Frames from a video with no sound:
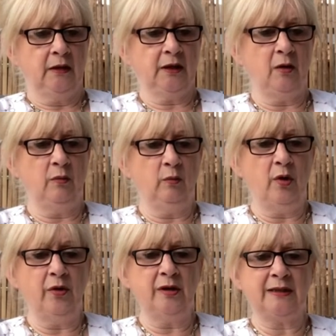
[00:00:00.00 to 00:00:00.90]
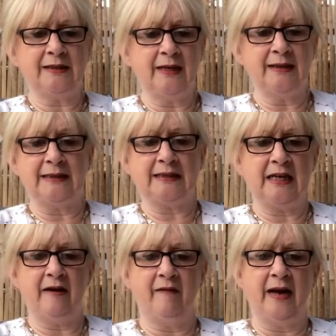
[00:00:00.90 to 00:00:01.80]
So what are you standing
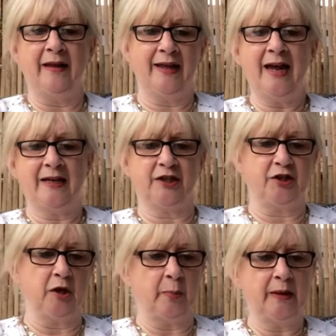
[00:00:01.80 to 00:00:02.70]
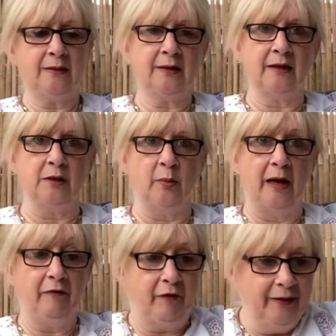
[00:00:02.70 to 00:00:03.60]
staring at there, stupid? said his wife.